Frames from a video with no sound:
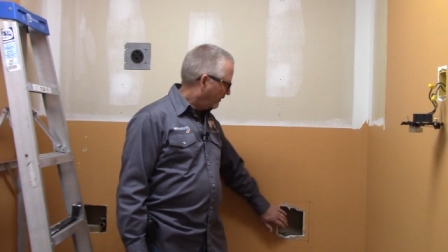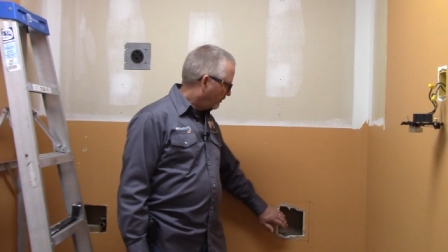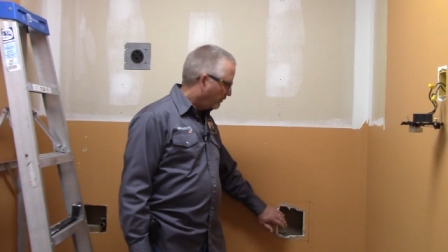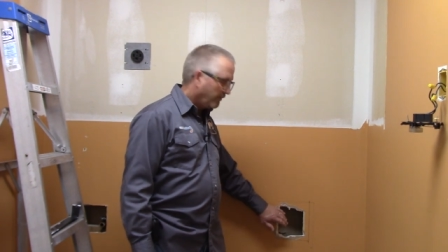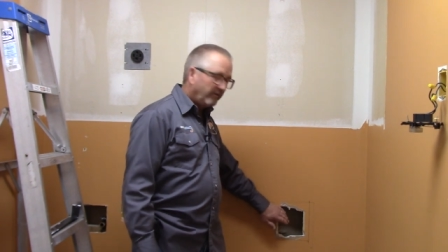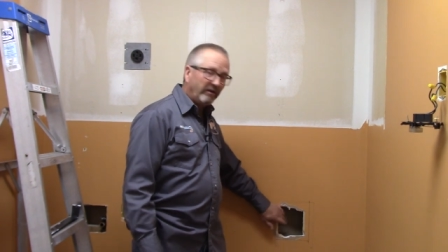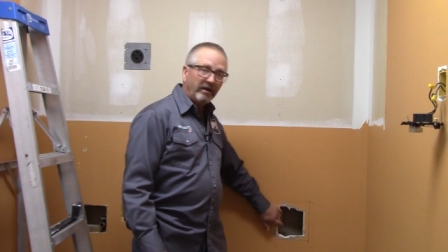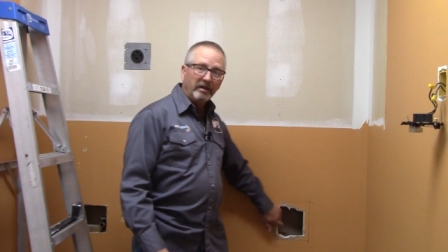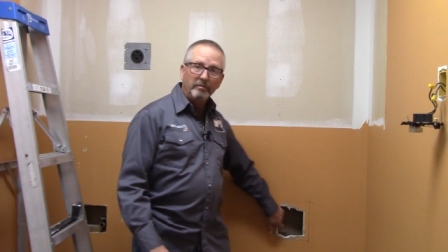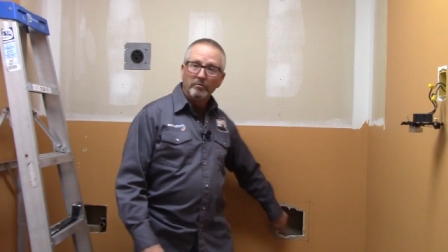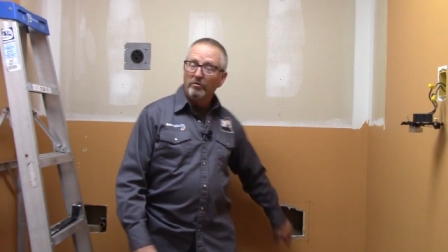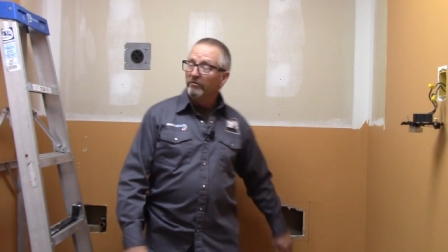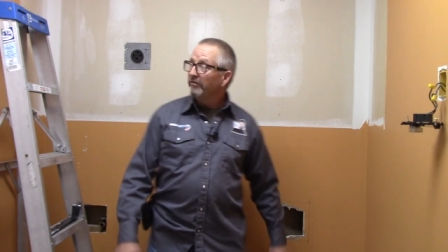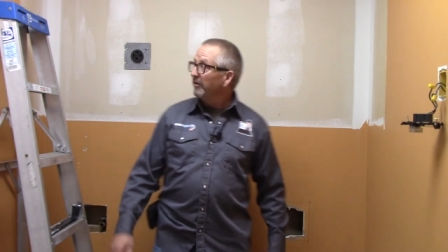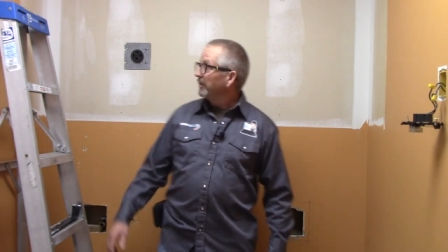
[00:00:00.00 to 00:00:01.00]
We've had to
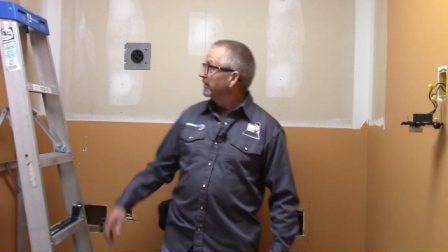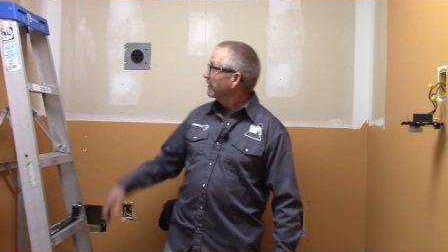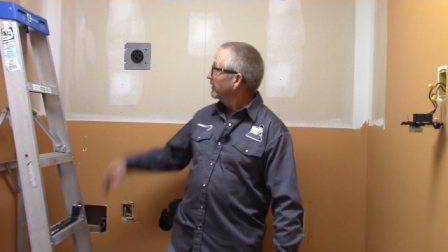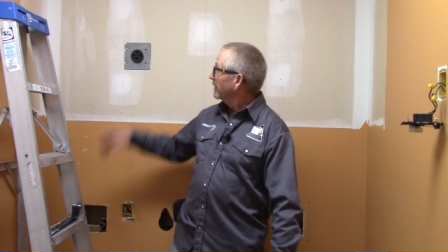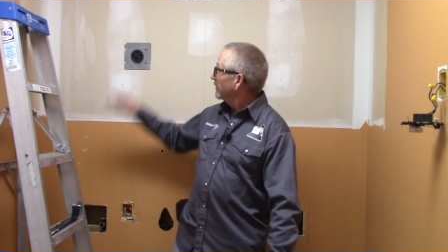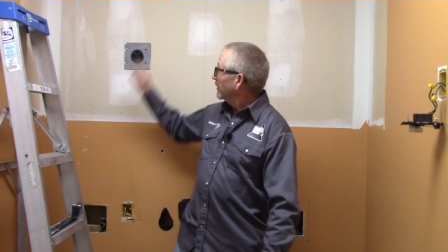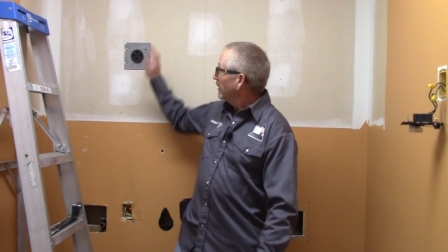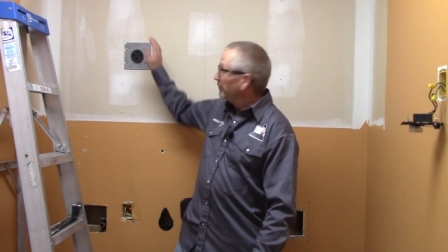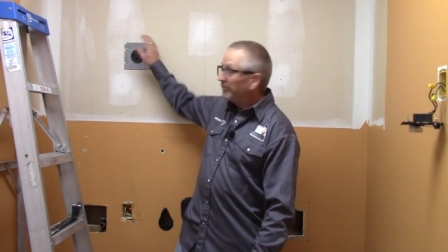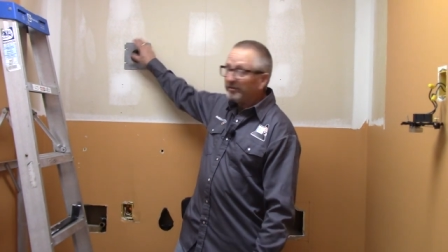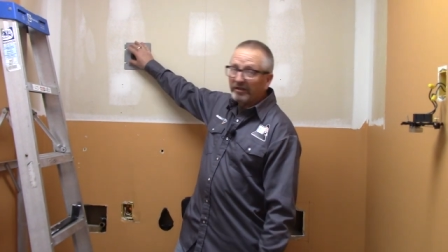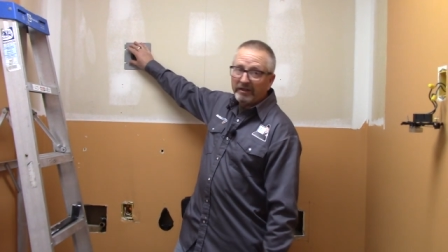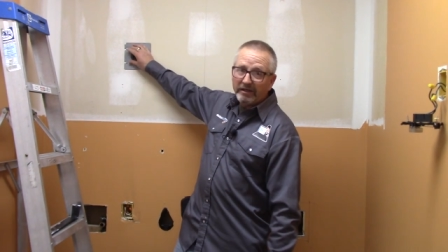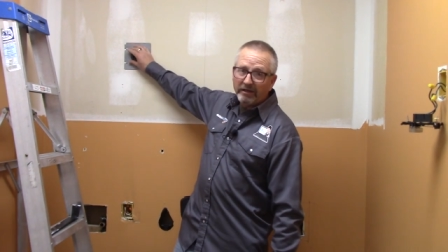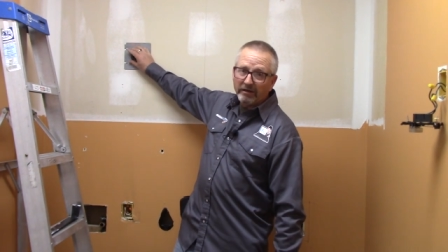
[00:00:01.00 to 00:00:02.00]
move it up
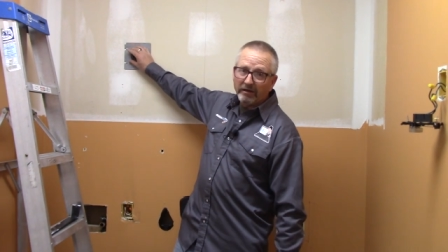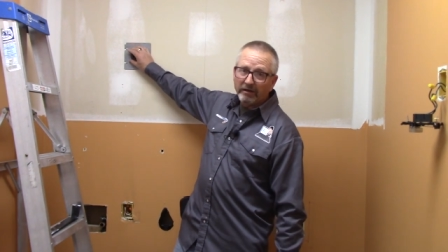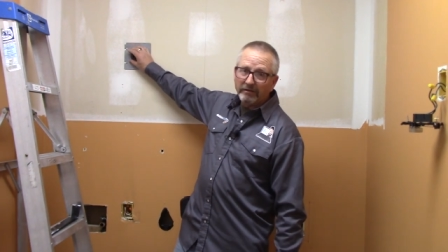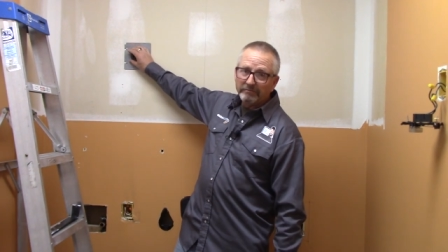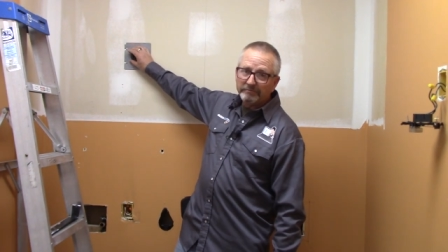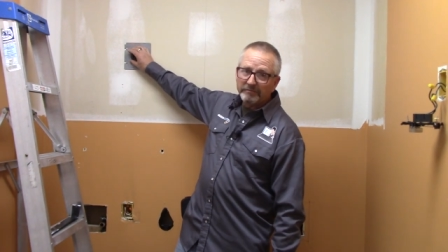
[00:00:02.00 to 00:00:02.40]
to here.